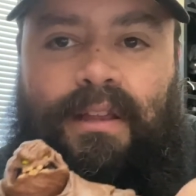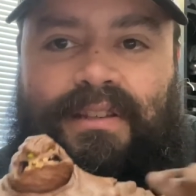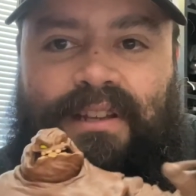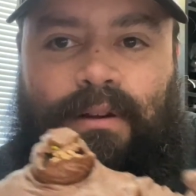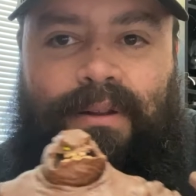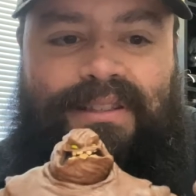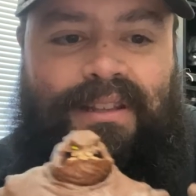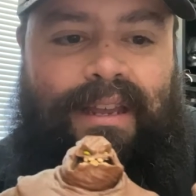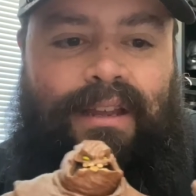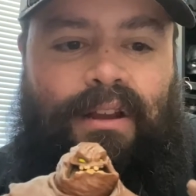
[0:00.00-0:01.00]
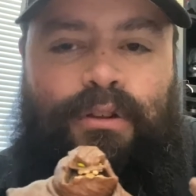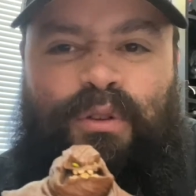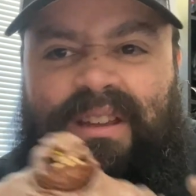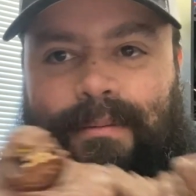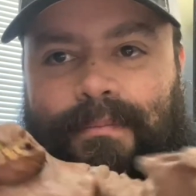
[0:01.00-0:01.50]
So it's like, oh, you
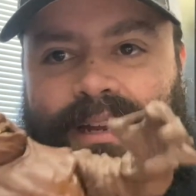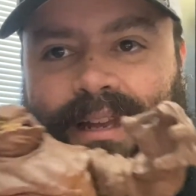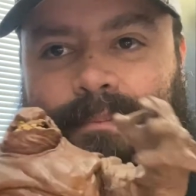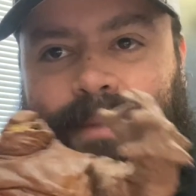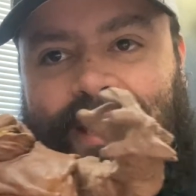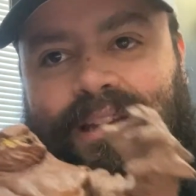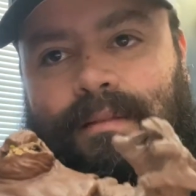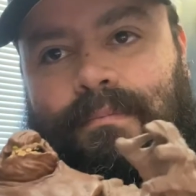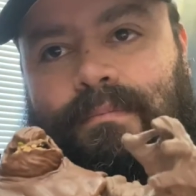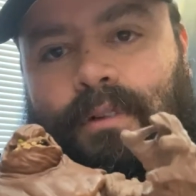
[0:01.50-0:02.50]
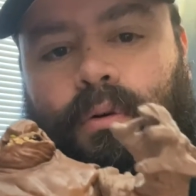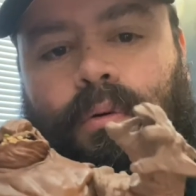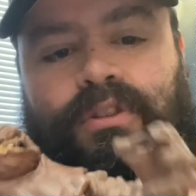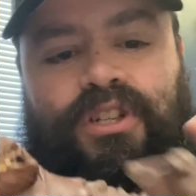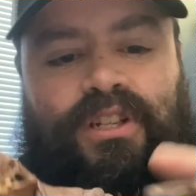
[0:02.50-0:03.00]
can kind of make him
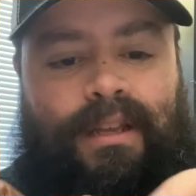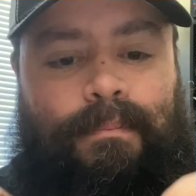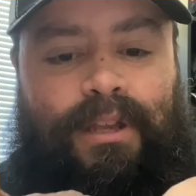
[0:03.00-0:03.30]
hold shit,